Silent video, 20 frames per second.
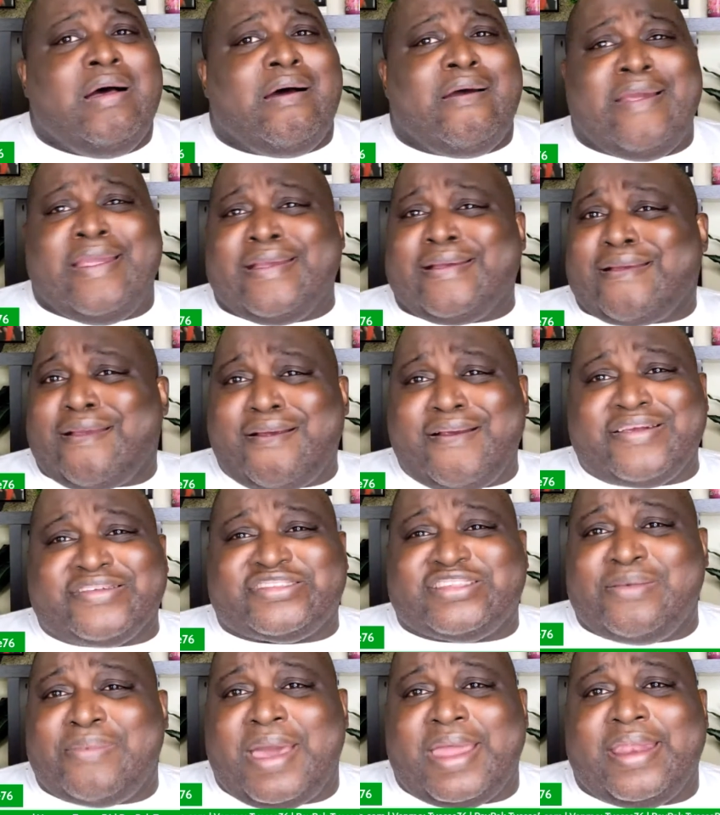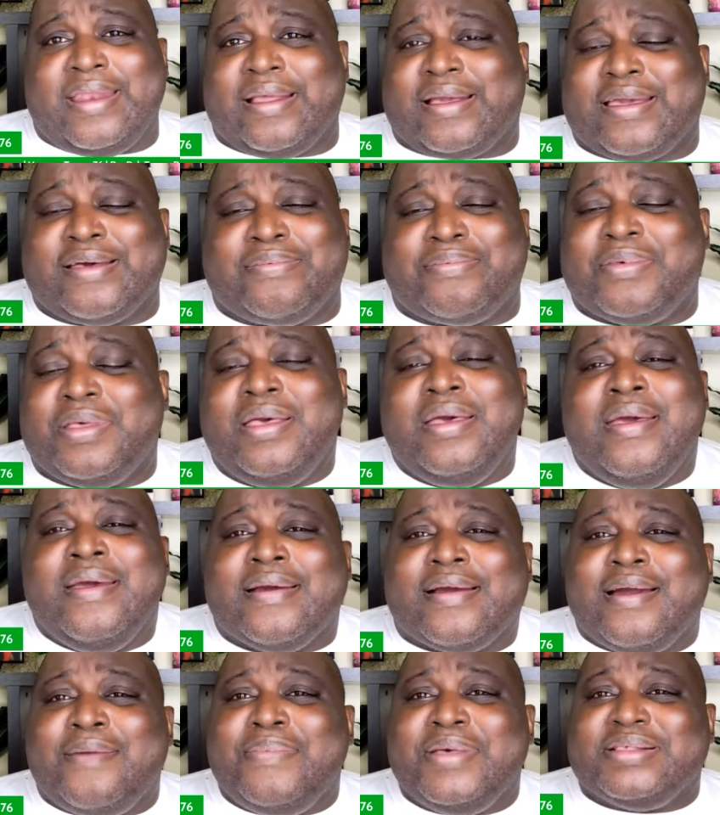or encourage somebody to
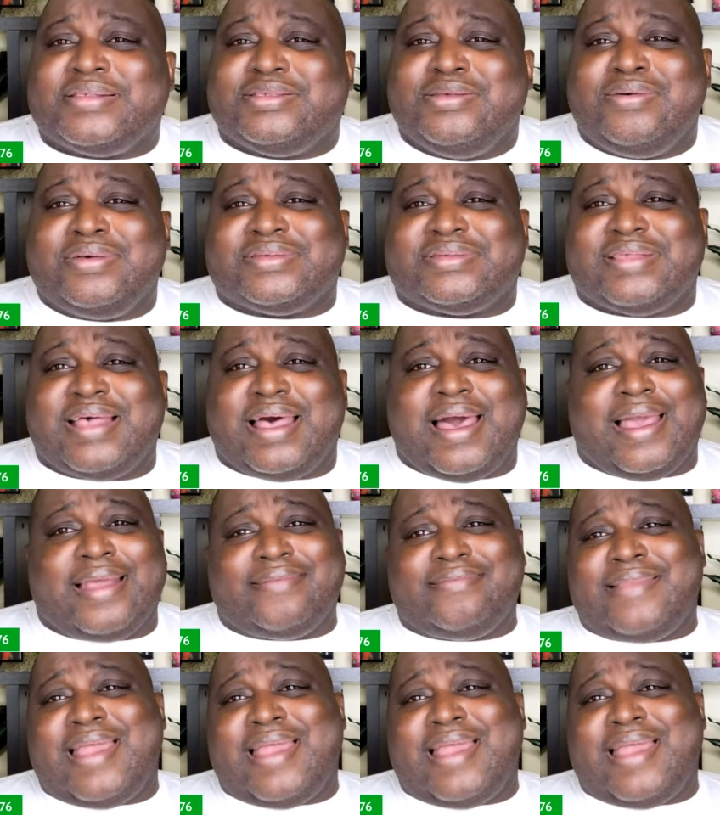commit suicide.